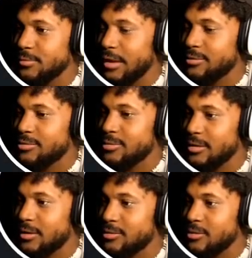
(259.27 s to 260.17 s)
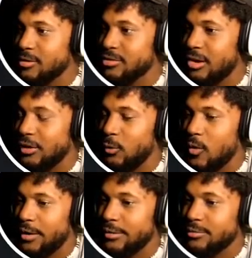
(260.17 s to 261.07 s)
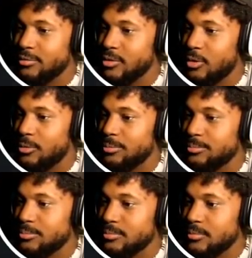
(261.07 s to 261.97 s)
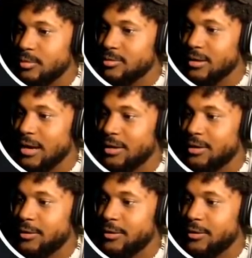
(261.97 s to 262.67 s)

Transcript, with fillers: that's, I guess that's all he wanted, so let's get out of